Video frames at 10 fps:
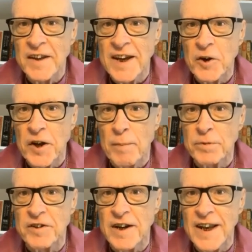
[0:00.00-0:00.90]
And they got
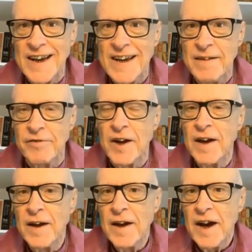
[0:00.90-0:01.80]
up to leave.
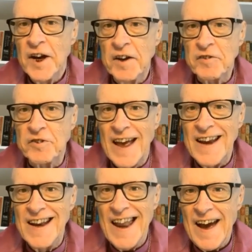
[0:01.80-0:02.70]
And as
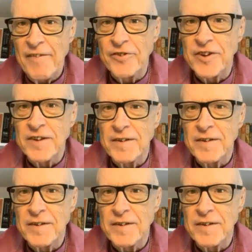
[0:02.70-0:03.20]
they left,